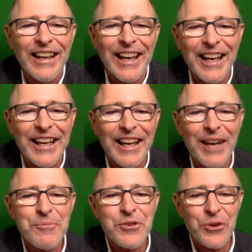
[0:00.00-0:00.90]
Uh,
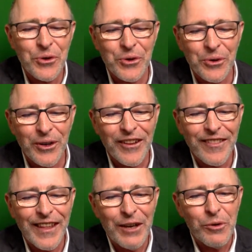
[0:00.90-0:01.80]
I'm sure
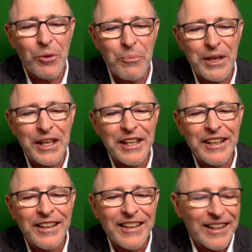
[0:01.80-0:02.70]
they will
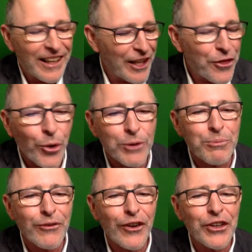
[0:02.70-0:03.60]
be uh, thought
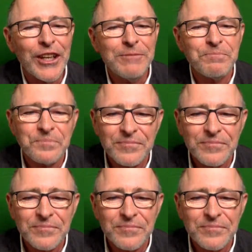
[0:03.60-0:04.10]
provoking.